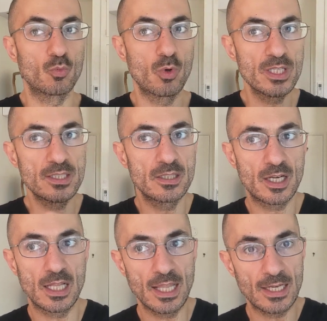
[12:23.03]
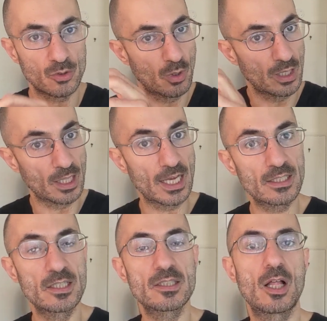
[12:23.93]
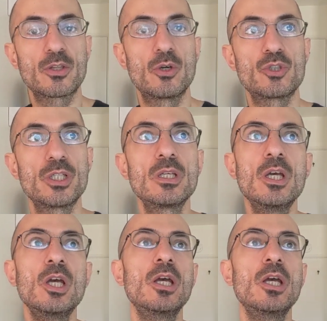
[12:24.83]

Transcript: what is it that I like? Do I like this health coaching?